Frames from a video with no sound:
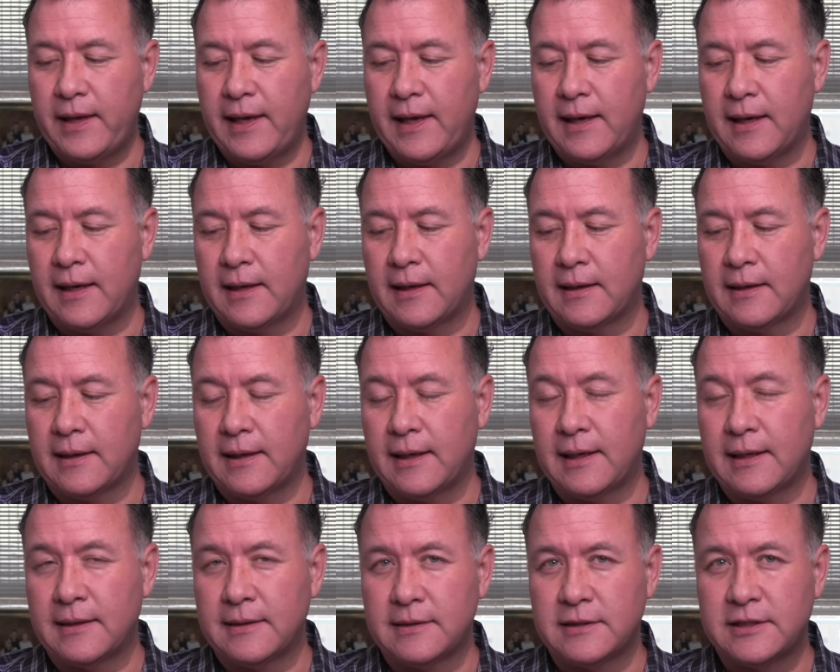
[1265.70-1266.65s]
uh,
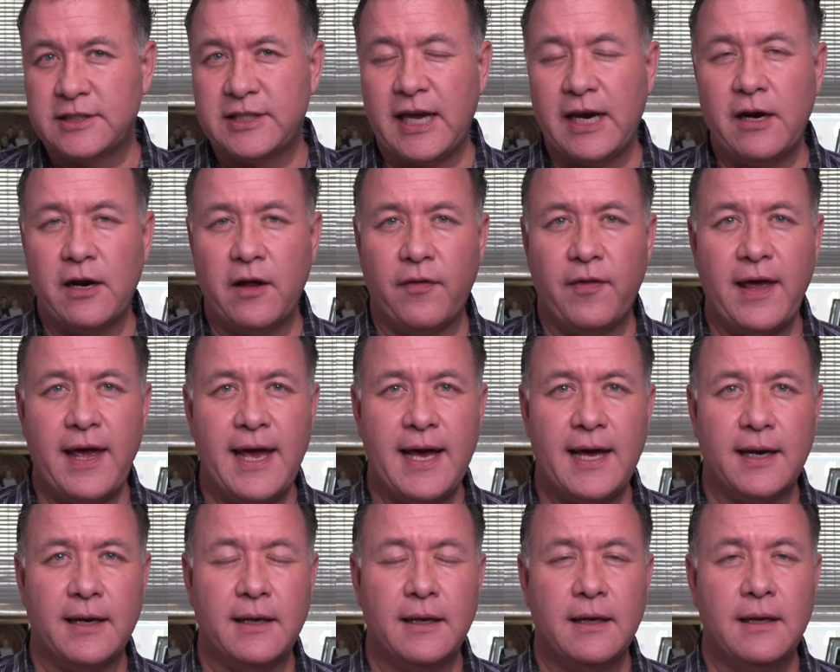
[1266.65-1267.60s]
and Sarah. They
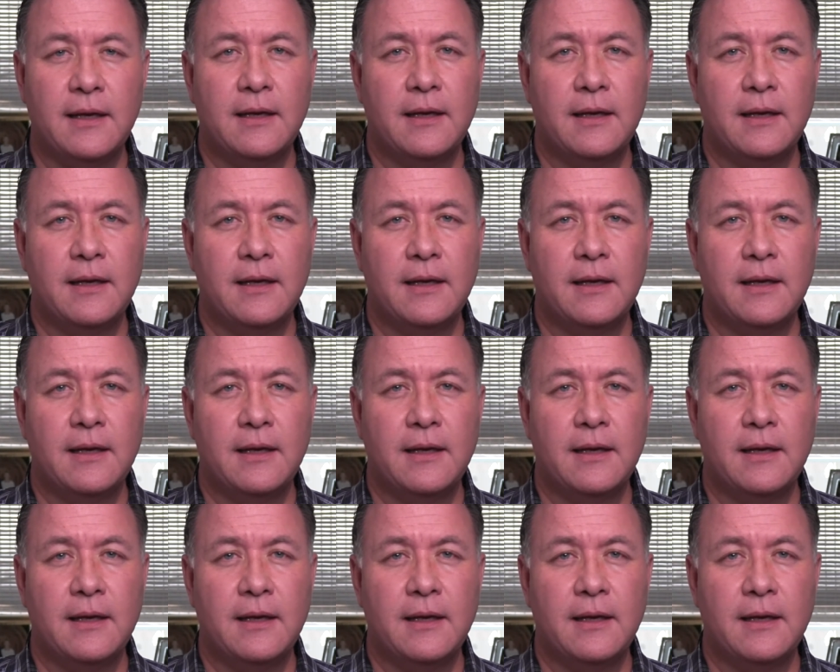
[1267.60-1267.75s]
had,